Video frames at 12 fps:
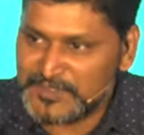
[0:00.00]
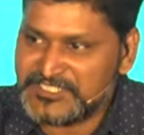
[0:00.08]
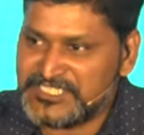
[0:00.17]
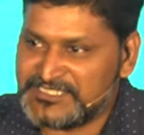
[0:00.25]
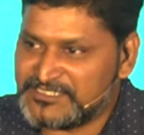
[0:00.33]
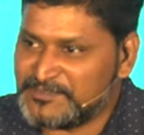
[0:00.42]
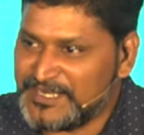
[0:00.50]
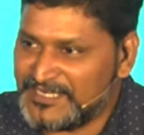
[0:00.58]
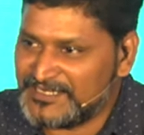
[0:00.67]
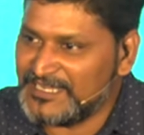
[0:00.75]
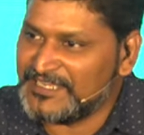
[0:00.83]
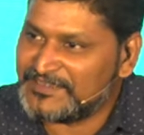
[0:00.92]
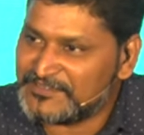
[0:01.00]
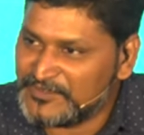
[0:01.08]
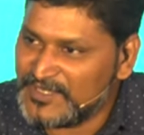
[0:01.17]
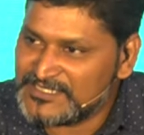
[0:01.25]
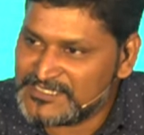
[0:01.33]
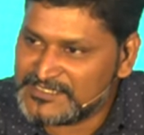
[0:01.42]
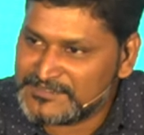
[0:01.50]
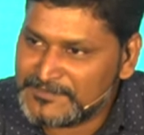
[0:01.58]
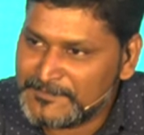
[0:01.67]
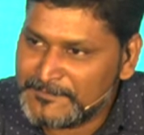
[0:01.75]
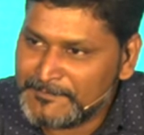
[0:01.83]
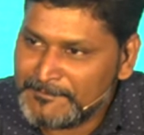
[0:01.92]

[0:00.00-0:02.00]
that's what Jesus made clear to us.